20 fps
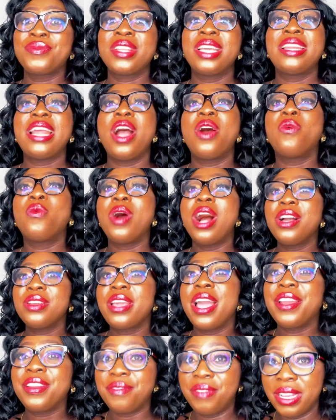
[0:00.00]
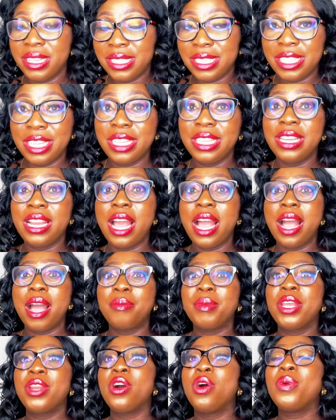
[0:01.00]
Now, while you're investing,
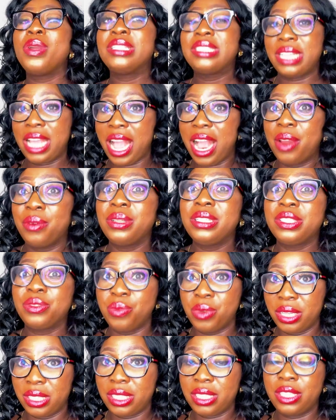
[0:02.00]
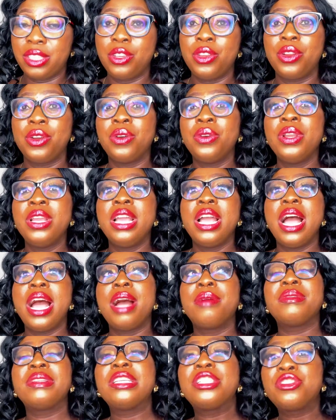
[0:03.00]
um, it always carries risks, you know.
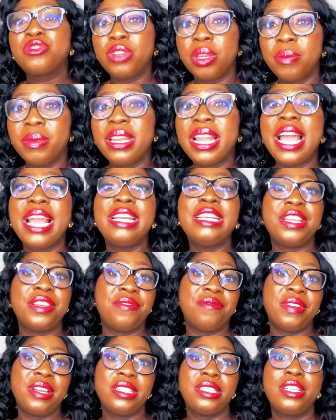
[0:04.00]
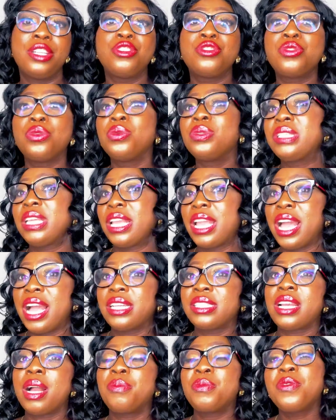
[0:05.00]
Um, the streamlined investing tools in
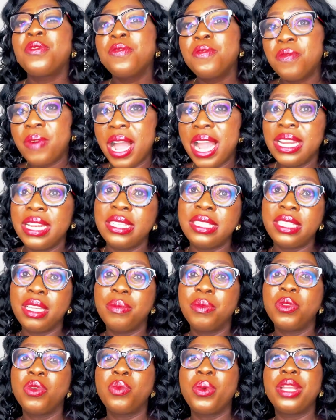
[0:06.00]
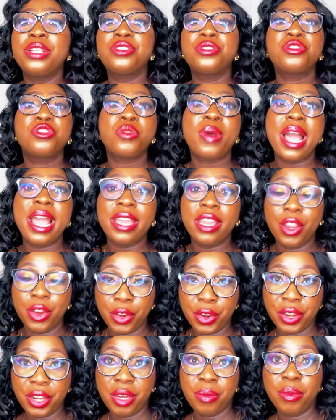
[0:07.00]
Cash App provide a simple way to try
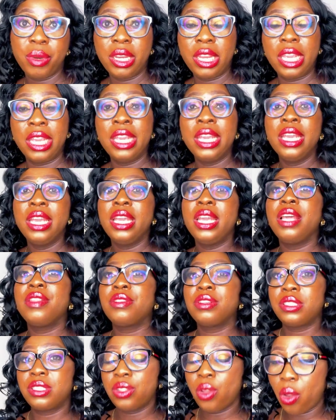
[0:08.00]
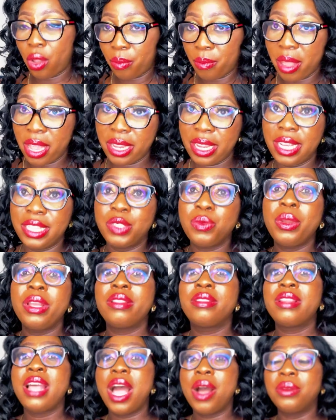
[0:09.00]
earning money in the stock market
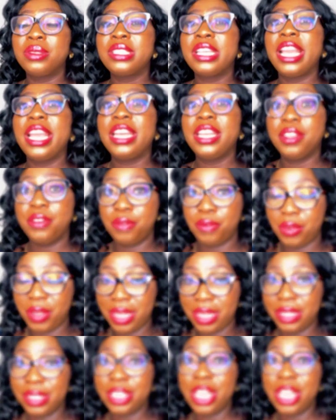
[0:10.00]
without any fees.